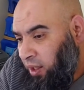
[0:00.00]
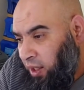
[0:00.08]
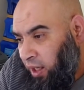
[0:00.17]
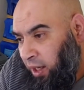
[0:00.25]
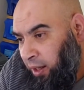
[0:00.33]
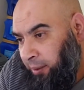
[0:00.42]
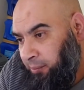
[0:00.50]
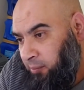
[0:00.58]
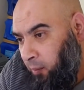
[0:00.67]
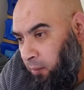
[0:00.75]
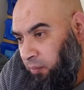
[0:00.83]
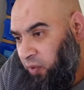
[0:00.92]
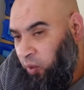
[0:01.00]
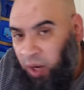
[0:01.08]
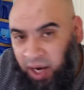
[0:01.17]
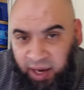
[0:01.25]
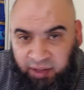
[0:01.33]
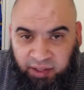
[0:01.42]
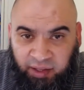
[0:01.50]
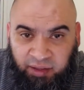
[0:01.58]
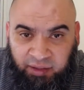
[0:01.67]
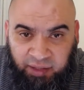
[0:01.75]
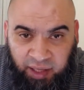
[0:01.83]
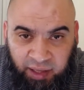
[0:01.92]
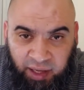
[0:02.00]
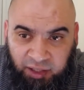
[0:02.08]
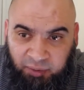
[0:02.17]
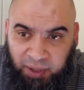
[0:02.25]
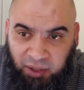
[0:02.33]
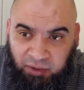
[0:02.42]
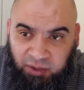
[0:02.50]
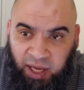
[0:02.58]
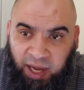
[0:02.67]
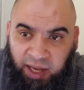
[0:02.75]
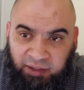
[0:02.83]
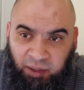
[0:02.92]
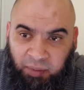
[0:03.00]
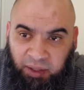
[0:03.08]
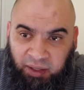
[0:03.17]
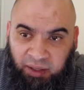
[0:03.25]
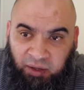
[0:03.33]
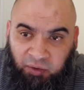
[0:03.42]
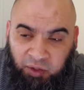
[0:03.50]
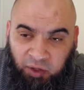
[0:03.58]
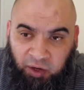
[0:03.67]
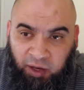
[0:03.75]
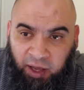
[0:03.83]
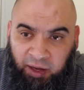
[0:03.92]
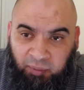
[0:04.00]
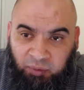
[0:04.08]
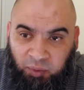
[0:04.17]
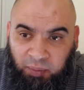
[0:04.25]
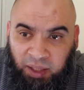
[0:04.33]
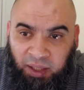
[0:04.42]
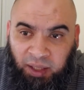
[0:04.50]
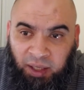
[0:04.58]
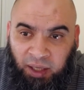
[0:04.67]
Why I say that is because I had somebody return an item to me